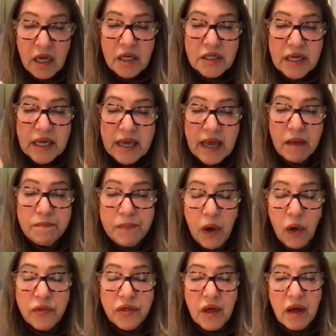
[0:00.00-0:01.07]
to get
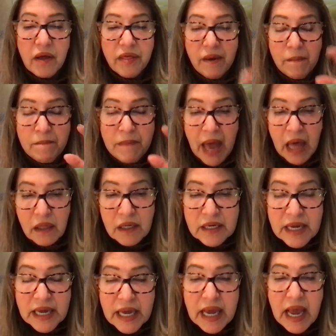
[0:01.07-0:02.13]
both the
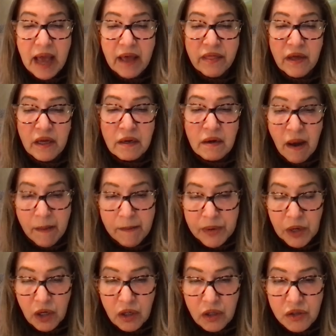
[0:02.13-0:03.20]
melody and the
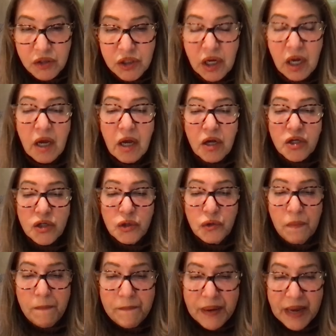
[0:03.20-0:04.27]
numbers
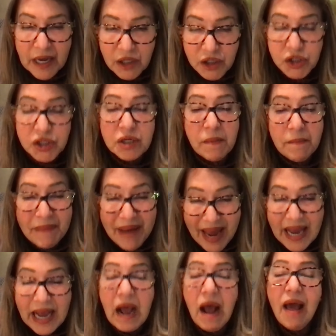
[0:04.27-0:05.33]
to pitch, to
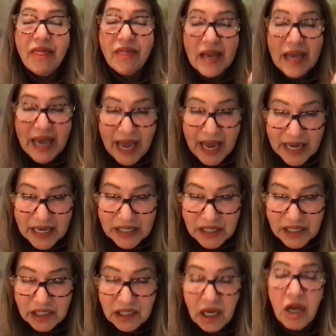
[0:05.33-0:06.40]
make the
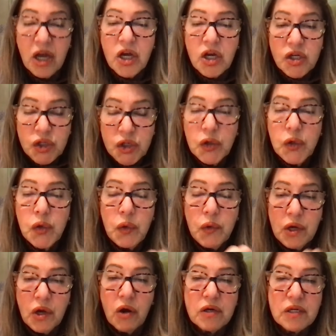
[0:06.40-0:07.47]
case to
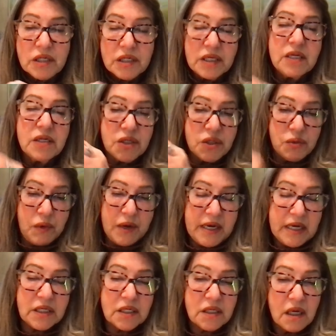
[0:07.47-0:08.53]
your
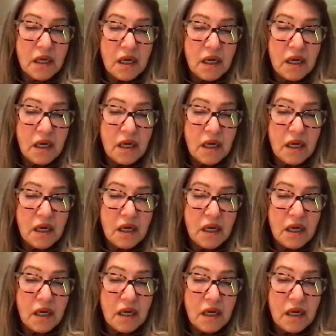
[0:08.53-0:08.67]
C-suite